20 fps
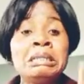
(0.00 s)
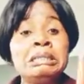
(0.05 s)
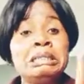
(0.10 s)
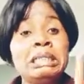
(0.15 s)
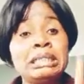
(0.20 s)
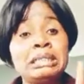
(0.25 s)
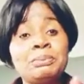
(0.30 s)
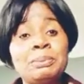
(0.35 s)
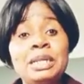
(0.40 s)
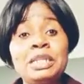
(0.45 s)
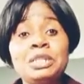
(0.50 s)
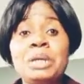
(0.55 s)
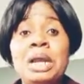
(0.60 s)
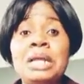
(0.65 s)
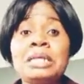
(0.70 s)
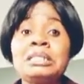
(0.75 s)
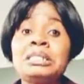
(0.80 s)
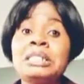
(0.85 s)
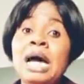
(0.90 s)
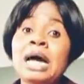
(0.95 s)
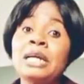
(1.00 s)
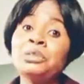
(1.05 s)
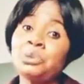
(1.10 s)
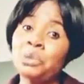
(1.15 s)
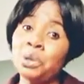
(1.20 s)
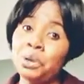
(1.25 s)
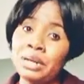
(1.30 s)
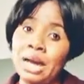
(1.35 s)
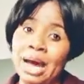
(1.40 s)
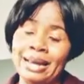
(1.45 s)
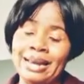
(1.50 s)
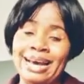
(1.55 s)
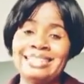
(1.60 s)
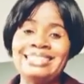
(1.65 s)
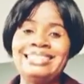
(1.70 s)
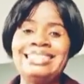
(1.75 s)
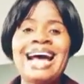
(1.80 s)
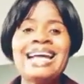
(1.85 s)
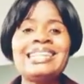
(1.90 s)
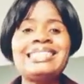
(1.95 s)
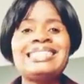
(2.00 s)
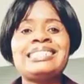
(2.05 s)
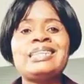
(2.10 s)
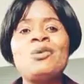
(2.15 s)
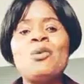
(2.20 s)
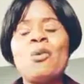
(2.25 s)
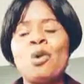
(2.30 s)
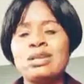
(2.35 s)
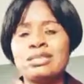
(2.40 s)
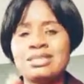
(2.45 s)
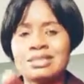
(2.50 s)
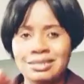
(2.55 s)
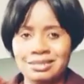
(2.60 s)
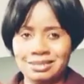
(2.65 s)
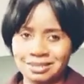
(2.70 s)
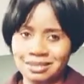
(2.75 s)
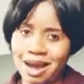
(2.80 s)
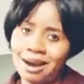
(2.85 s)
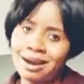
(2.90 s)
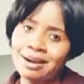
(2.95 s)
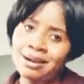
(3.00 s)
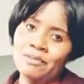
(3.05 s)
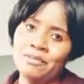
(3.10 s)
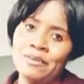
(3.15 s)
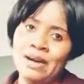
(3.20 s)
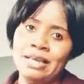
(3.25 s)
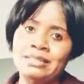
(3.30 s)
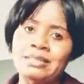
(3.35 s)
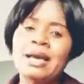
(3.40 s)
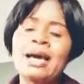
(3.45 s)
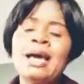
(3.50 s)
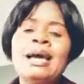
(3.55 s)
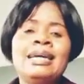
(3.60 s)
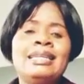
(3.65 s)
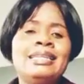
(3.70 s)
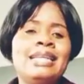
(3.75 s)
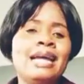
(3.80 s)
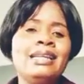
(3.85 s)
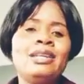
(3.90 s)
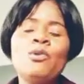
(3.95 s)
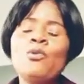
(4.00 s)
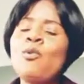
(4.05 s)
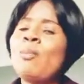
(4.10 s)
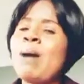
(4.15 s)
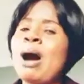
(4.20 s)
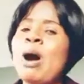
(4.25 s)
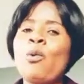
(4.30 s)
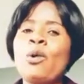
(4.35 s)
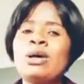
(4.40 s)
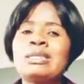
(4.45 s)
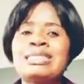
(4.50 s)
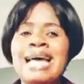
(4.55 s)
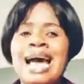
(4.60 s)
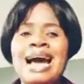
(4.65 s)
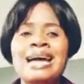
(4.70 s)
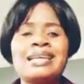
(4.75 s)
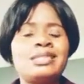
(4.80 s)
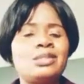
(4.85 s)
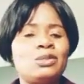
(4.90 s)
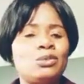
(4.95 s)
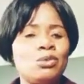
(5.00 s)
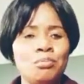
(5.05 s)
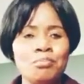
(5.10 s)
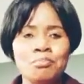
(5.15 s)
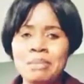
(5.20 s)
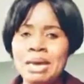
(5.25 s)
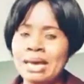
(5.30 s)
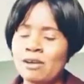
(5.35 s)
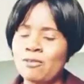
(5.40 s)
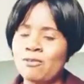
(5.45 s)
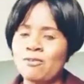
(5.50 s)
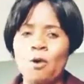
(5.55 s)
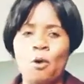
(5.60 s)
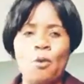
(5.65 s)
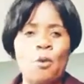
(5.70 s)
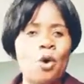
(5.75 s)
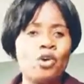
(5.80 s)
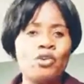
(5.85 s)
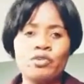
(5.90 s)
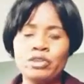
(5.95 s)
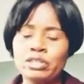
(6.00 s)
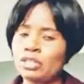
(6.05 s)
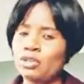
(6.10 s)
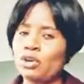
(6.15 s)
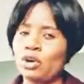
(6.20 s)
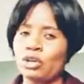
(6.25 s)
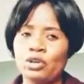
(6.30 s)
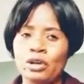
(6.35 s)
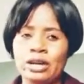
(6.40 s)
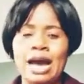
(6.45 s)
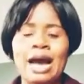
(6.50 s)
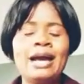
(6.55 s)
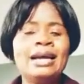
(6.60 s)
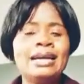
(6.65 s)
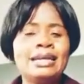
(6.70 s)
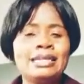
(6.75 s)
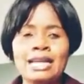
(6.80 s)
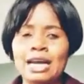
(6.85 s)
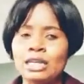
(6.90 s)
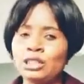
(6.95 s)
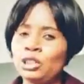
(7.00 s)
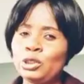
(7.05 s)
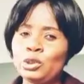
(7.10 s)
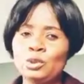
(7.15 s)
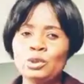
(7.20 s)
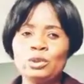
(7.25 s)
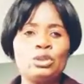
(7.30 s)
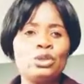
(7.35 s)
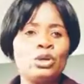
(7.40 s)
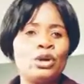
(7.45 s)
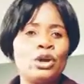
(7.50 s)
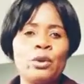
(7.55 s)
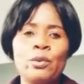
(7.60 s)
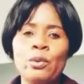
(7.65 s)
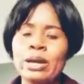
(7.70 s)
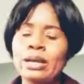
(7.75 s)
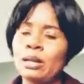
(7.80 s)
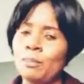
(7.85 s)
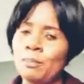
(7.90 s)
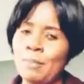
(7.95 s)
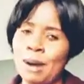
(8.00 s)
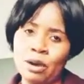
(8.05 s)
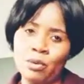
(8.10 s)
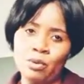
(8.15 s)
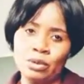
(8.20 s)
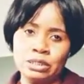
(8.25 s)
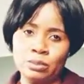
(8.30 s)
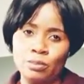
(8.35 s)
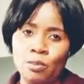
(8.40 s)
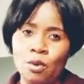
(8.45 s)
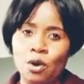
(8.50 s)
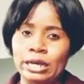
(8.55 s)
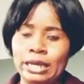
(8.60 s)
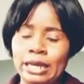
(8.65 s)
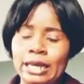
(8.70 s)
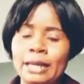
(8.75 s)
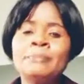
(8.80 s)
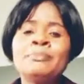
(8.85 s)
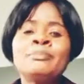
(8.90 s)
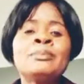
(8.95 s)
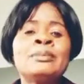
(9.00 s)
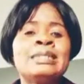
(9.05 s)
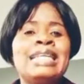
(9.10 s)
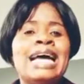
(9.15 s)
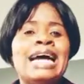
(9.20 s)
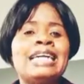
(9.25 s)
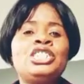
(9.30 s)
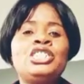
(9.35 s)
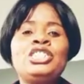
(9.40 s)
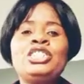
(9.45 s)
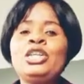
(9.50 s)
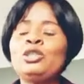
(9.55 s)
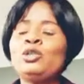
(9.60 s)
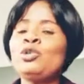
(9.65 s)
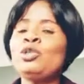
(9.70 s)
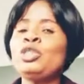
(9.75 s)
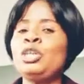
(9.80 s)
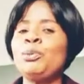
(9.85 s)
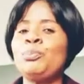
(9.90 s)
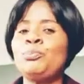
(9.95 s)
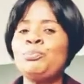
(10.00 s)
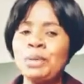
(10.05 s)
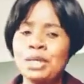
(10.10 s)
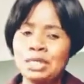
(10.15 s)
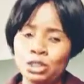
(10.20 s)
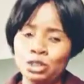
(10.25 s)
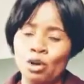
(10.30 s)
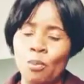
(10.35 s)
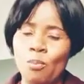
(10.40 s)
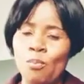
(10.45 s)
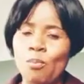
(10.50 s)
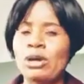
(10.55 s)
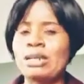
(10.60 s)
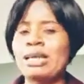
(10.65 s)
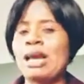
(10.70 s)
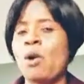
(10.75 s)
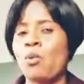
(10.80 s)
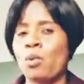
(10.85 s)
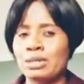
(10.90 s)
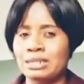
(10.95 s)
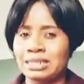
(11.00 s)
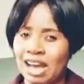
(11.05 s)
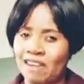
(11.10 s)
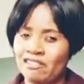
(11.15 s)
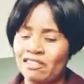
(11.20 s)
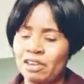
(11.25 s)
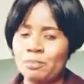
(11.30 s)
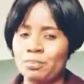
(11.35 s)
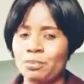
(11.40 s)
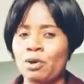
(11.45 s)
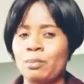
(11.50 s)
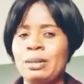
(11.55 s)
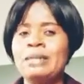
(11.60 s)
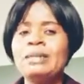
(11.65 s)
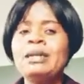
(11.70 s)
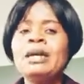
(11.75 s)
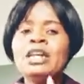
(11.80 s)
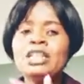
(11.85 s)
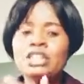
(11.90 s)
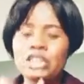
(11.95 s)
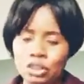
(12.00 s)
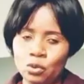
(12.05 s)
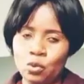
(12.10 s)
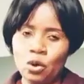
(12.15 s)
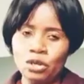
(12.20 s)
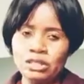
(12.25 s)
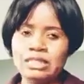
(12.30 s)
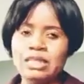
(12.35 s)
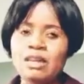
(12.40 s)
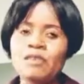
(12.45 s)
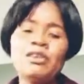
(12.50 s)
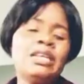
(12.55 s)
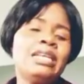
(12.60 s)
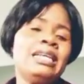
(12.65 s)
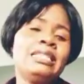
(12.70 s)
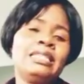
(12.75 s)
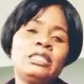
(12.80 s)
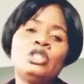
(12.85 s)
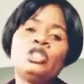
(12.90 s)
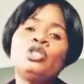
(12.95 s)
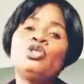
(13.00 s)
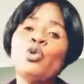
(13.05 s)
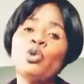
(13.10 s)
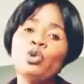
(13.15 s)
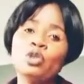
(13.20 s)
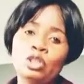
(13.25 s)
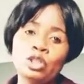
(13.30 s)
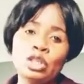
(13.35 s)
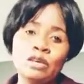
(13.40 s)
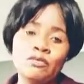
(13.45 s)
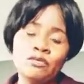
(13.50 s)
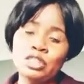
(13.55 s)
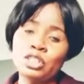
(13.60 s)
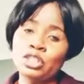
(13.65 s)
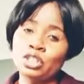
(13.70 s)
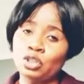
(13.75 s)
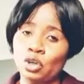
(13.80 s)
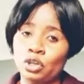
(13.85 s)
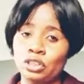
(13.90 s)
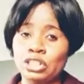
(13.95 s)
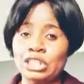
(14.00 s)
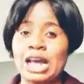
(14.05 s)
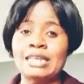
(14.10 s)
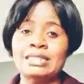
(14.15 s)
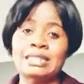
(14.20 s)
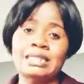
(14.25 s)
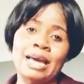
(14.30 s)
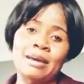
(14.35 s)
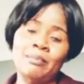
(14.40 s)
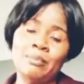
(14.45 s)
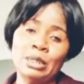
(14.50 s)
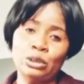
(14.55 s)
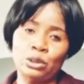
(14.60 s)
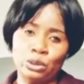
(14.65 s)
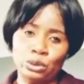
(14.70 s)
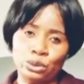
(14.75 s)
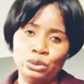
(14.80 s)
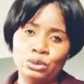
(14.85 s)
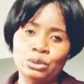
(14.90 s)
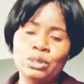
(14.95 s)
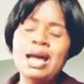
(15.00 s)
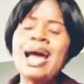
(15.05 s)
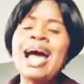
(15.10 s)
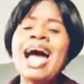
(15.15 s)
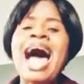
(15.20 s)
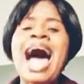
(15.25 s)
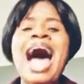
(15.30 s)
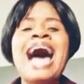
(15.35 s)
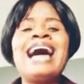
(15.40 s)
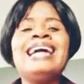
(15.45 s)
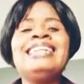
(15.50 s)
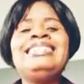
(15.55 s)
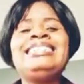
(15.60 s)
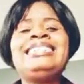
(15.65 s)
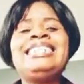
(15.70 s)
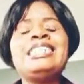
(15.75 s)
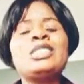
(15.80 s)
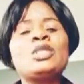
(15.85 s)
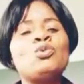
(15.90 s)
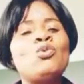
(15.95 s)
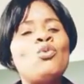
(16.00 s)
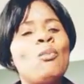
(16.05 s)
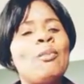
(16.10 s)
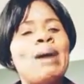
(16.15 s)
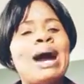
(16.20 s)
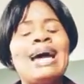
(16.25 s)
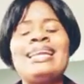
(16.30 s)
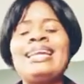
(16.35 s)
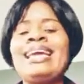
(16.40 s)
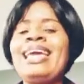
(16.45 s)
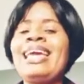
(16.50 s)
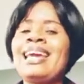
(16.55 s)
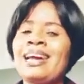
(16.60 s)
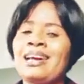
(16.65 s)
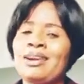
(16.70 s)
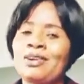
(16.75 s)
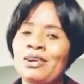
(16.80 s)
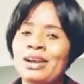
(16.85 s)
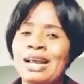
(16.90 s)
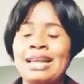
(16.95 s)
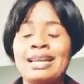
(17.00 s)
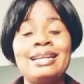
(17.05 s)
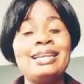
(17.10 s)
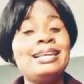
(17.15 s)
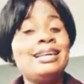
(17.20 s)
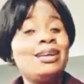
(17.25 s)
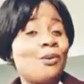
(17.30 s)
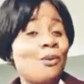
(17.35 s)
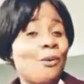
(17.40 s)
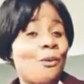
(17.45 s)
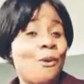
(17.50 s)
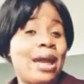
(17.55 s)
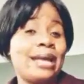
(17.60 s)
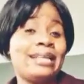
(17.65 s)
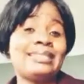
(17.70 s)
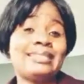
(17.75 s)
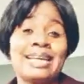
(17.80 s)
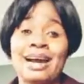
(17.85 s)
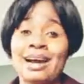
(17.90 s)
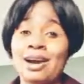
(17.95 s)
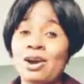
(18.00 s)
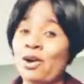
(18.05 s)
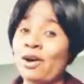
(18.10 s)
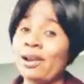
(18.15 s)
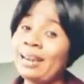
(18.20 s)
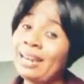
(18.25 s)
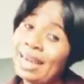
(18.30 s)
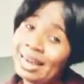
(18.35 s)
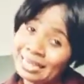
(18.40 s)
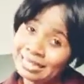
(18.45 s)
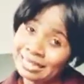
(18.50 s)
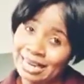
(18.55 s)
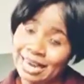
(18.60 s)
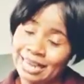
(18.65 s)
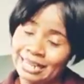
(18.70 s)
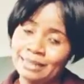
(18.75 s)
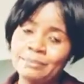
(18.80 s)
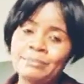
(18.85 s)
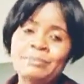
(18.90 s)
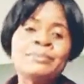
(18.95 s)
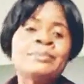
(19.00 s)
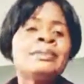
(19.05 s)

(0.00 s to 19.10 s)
The spiritualist now told her that that thing was a sacrifice that the woman was asked to make for one reason or the other, that she should throw away the bag with money, that she picked some money and was having problem. She was giving such assignment to do, and this woman ignorantly went and collected.